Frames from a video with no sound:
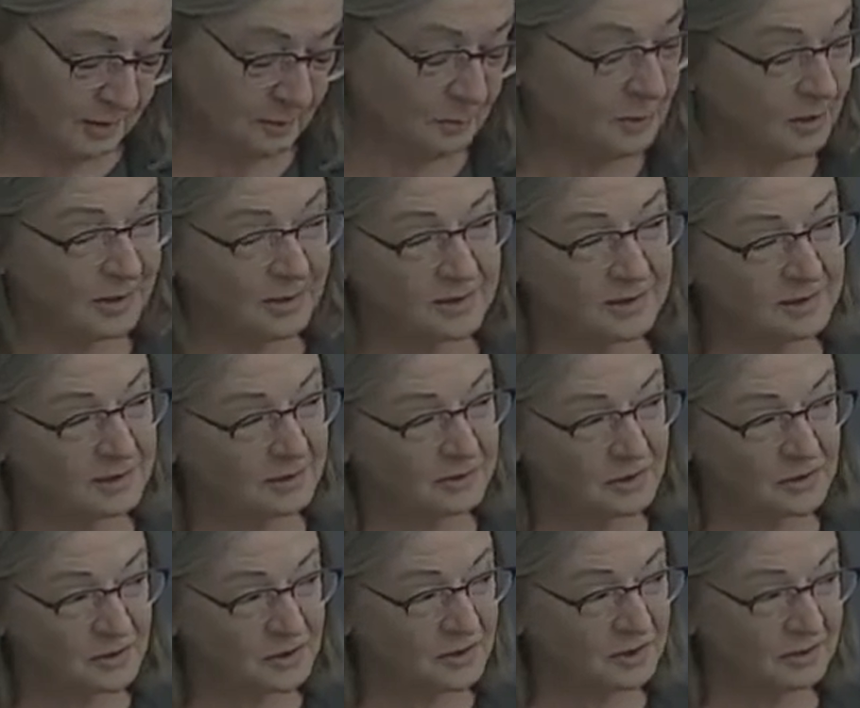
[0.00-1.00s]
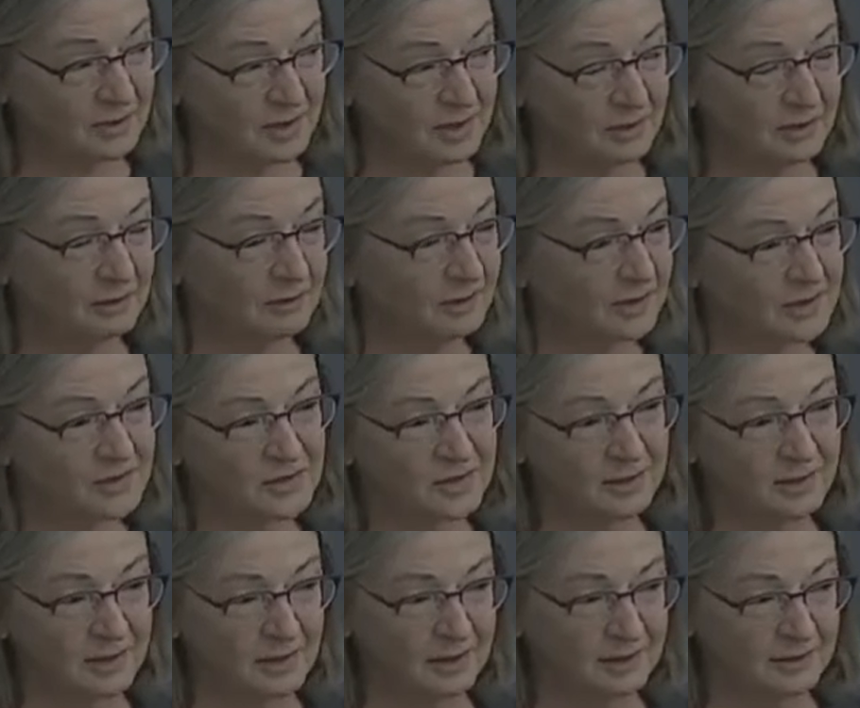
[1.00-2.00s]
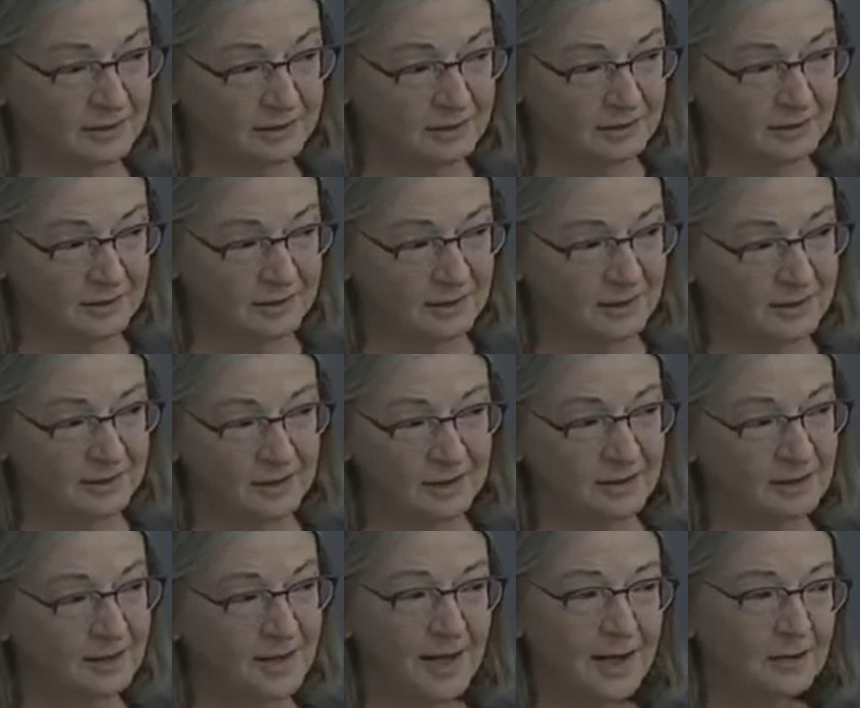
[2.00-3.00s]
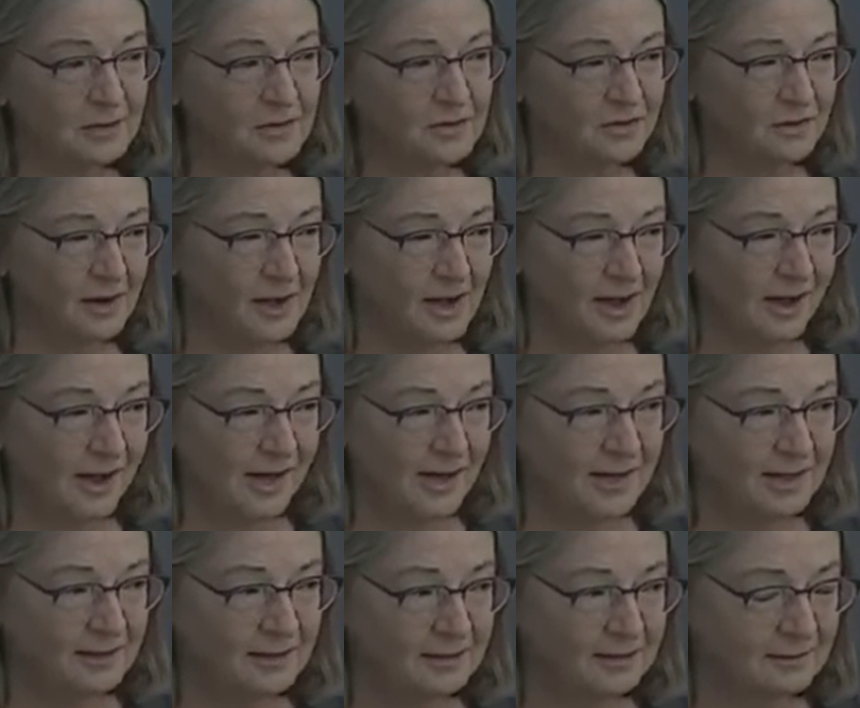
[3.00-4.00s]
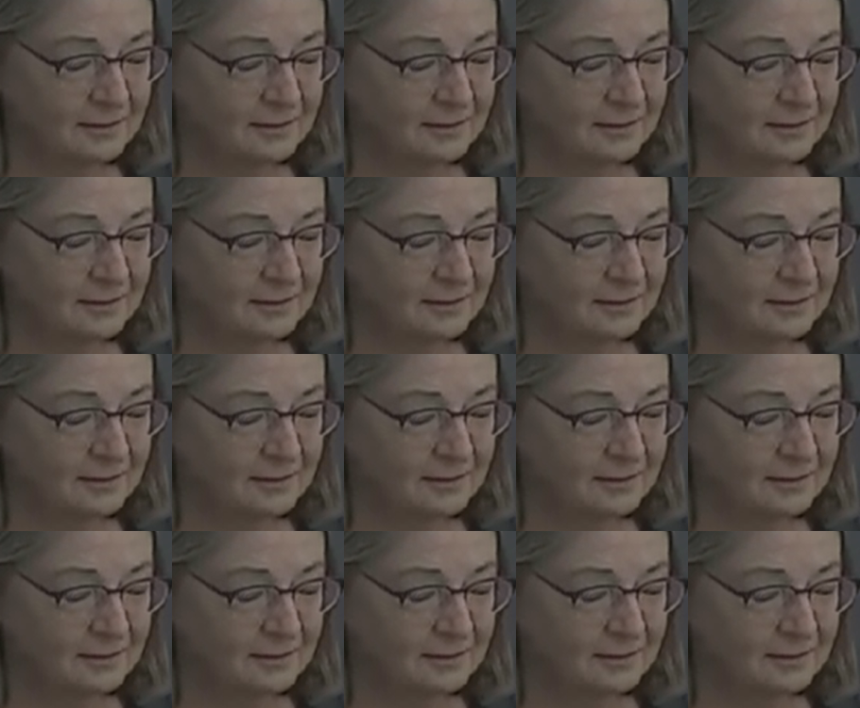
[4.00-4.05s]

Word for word: The bricks on the street are glistening and the clouds are high.